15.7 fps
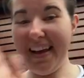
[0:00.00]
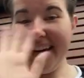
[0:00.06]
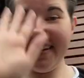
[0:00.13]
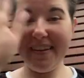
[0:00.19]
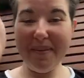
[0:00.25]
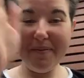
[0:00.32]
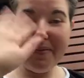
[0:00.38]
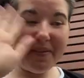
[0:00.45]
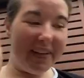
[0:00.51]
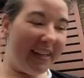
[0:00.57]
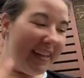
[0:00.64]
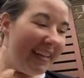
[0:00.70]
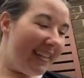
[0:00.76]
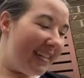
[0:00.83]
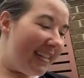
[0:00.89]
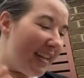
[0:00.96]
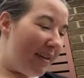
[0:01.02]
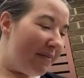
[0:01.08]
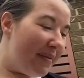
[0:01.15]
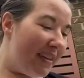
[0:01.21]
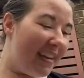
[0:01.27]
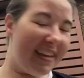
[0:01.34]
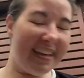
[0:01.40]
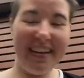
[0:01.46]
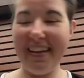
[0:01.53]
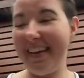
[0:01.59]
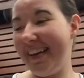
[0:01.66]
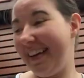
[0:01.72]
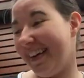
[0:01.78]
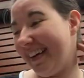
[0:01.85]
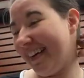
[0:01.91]
Good morning, Sammy.
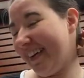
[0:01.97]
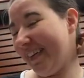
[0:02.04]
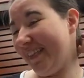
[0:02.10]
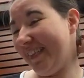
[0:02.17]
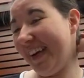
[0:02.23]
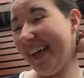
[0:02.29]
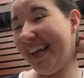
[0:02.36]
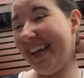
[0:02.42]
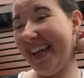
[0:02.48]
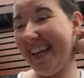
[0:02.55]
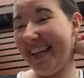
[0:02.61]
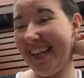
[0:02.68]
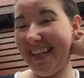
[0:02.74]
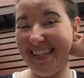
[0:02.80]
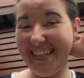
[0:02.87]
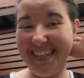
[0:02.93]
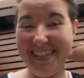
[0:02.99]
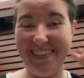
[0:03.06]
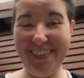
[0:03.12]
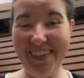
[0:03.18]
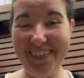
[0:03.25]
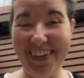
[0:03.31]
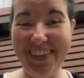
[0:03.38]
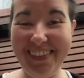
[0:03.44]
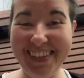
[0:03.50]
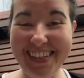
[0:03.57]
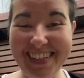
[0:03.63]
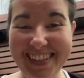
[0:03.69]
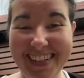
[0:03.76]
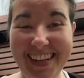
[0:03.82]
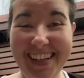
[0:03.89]
Oh my goodness, so many people are
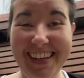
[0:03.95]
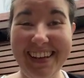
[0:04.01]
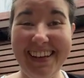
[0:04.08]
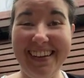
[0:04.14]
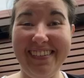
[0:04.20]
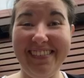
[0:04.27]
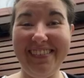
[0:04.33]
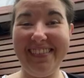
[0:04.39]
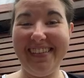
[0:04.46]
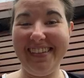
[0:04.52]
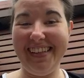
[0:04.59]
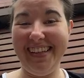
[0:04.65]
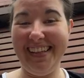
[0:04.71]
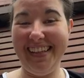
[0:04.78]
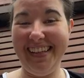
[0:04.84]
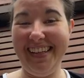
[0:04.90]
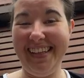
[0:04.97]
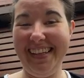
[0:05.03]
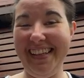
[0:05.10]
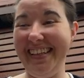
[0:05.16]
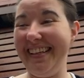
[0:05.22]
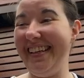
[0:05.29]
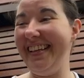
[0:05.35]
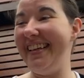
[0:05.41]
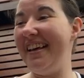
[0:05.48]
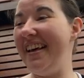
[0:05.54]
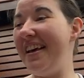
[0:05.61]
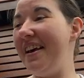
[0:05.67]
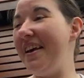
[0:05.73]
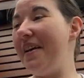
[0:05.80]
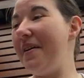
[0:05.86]
turning up.
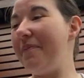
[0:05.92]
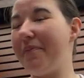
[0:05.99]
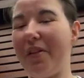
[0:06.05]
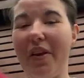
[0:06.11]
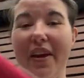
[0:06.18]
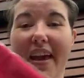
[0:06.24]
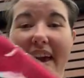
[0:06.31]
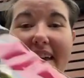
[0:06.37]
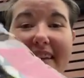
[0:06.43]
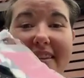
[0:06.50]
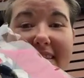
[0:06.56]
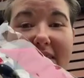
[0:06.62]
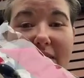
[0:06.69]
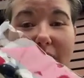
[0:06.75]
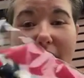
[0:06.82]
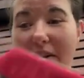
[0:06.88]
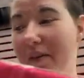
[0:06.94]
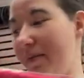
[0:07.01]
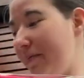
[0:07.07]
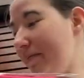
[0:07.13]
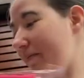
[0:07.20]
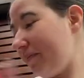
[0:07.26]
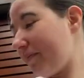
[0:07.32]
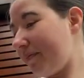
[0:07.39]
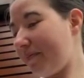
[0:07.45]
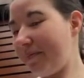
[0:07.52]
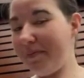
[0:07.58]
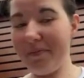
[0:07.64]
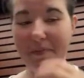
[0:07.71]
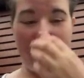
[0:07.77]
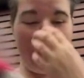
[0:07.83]
Okay, so
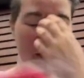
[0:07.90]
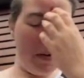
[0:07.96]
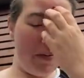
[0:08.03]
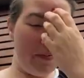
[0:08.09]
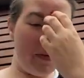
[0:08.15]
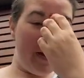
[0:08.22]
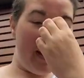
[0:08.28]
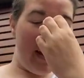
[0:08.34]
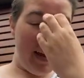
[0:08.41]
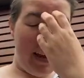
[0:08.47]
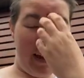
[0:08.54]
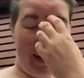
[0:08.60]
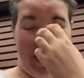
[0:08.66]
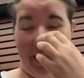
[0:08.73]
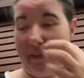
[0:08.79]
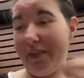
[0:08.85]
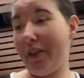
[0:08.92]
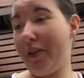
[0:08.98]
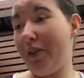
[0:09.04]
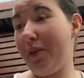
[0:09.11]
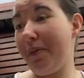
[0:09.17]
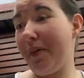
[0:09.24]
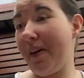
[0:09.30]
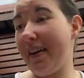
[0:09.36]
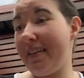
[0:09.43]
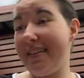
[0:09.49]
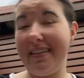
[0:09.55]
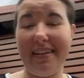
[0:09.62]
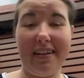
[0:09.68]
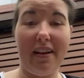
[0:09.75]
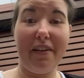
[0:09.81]
we have the two
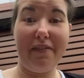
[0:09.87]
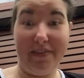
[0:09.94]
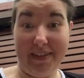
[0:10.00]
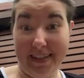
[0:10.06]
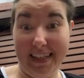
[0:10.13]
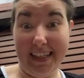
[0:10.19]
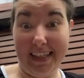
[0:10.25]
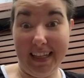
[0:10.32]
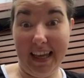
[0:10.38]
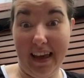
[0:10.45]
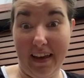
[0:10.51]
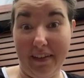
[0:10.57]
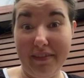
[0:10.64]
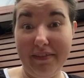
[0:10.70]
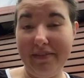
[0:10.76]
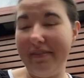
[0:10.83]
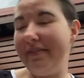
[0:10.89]
prizes that I physically have.